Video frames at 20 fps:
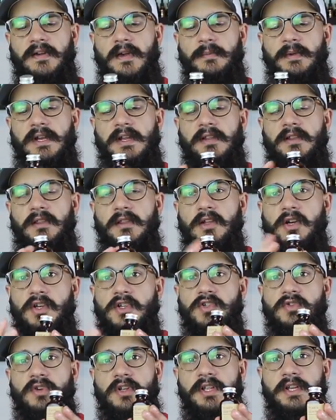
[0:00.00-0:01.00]
I mean, it
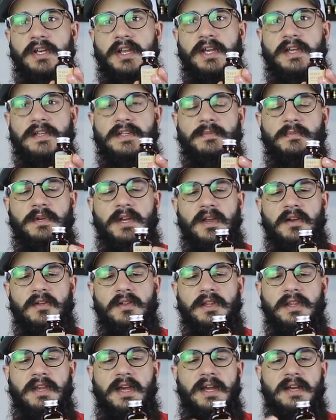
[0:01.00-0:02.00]
looks really nice, but not
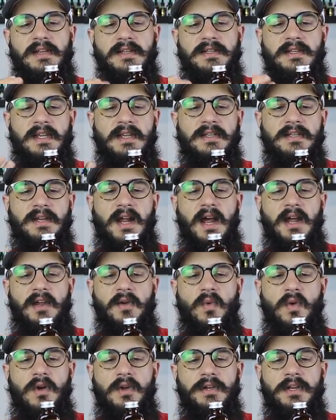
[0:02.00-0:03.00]
only that, is it's high
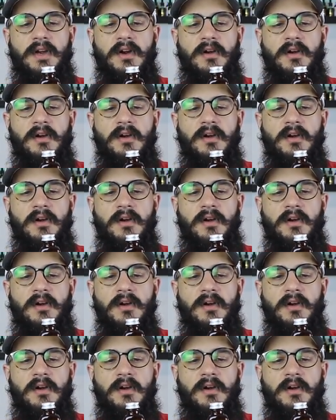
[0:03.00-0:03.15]
quality.